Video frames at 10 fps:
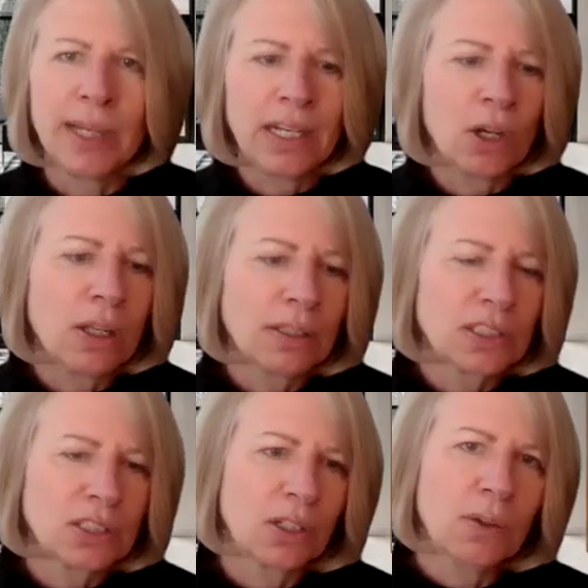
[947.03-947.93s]
And
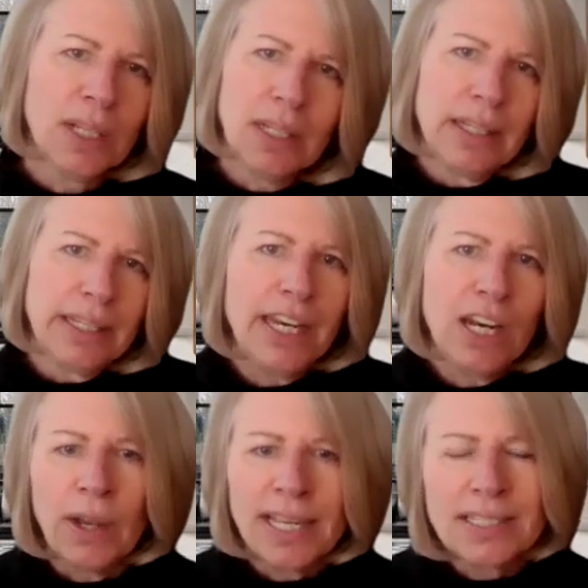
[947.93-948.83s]
also,
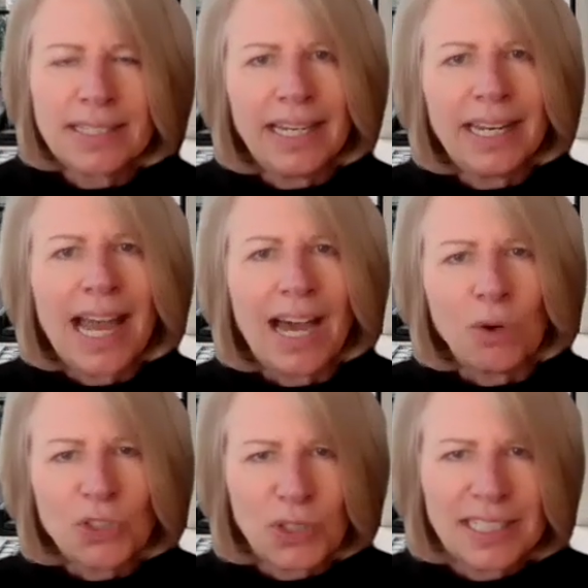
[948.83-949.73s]
is that
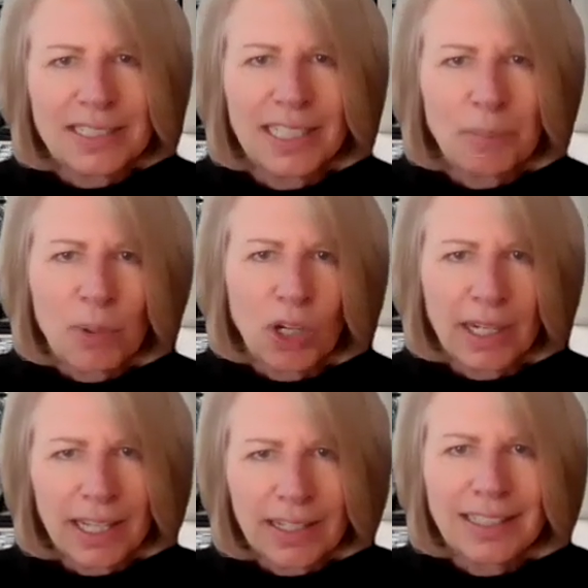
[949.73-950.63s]
house or is that
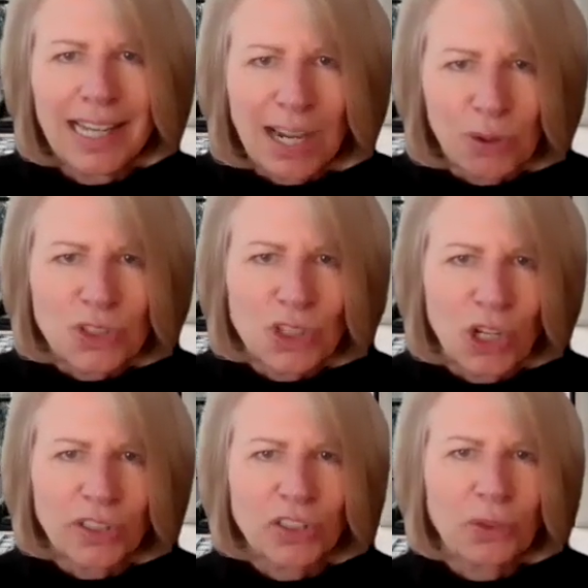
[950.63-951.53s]
product house
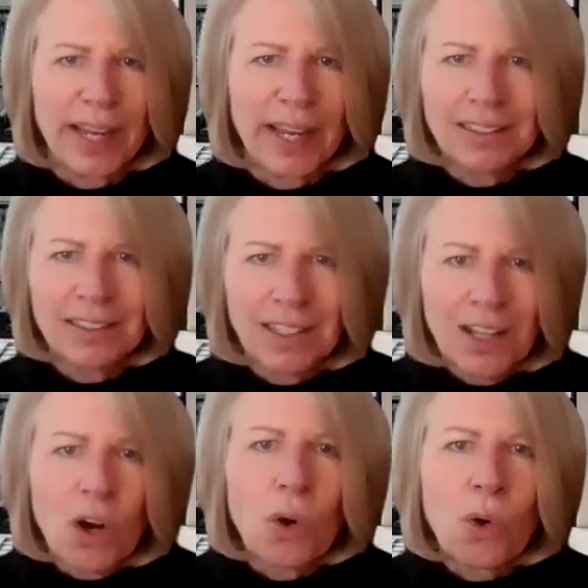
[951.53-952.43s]
on trend?
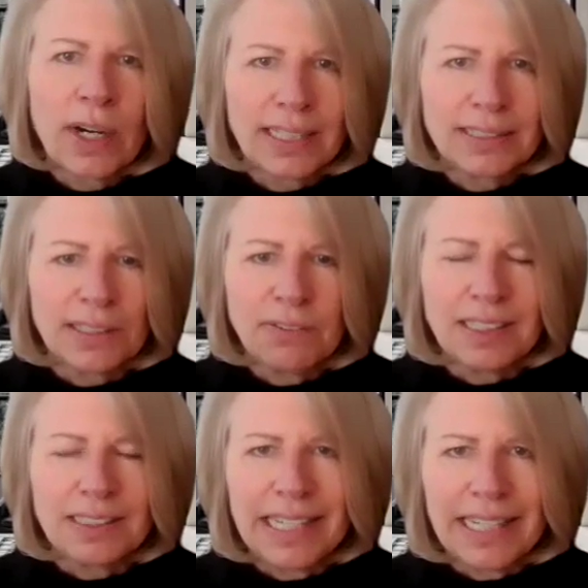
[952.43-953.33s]
Or does it
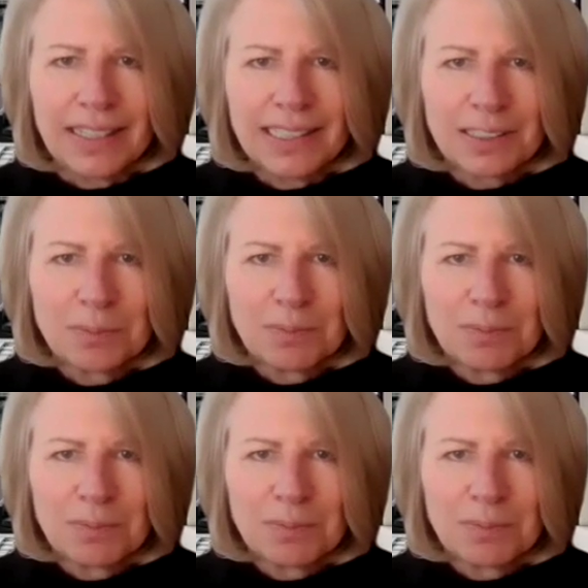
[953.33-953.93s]
feel dated?